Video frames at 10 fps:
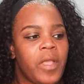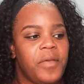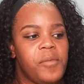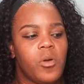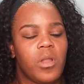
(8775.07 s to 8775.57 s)

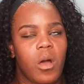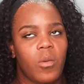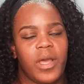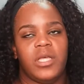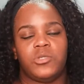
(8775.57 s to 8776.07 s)
People
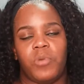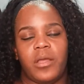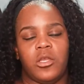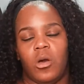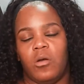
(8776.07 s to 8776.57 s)
always
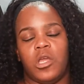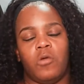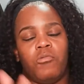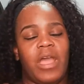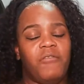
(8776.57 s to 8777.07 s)
they're
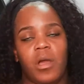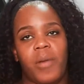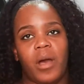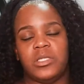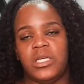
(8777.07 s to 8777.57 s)
raving
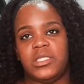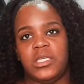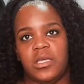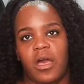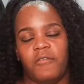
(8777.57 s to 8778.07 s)
about
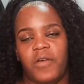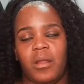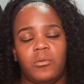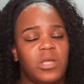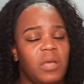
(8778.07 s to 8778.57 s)
DTF, and
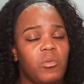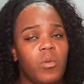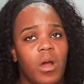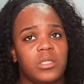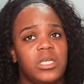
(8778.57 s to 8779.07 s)
don't get me
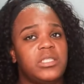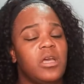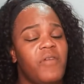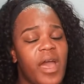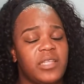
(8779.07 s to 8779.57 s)
wrong,
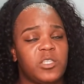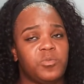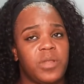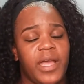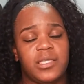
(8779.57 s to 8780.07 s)
DTF has its
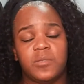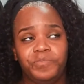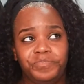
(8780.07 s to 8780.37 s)
place,